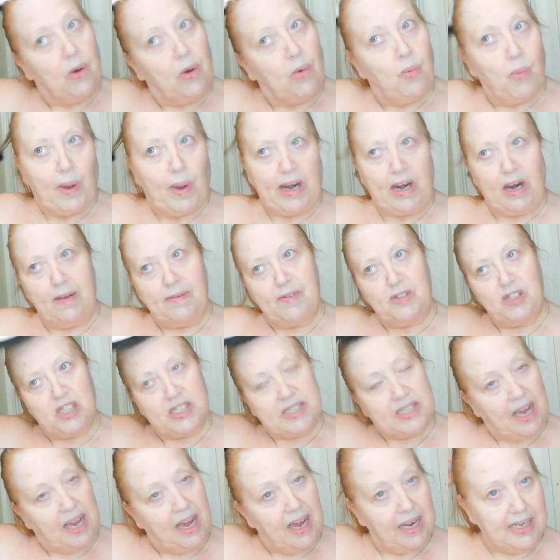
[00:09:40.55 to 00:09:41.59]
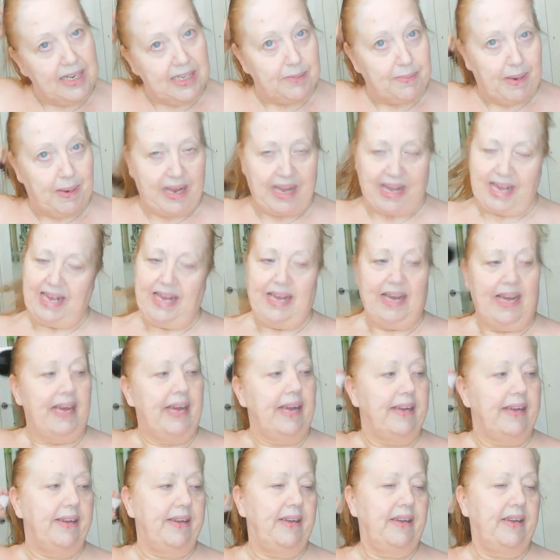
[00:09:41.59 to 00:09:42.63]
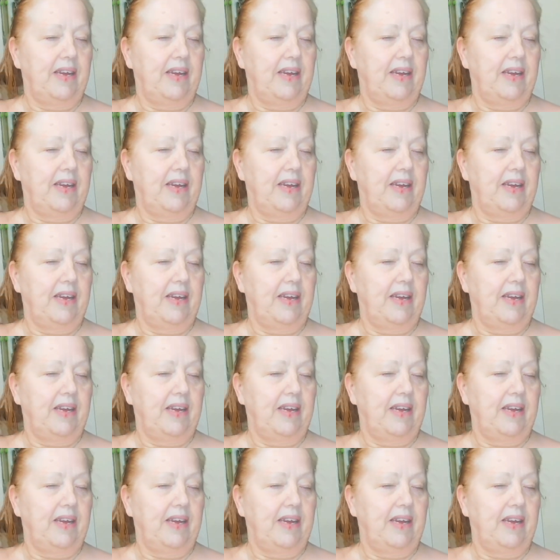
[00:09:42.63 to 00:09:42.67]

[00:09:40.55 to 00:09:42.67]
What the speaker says: when I've just coloured my hair,